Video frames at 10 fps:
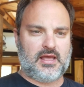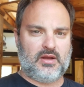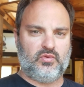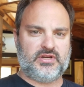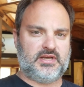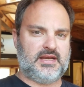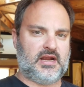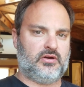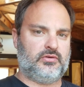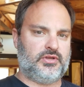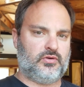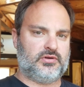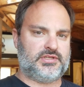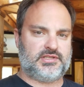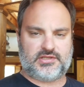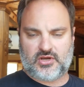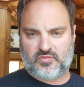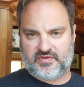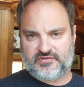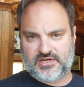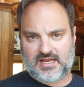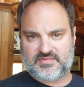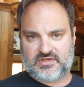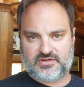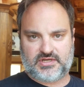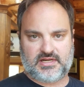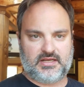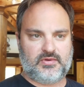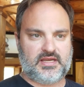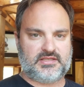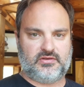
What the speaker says: I wouldn't narrow your scope of job search in any way.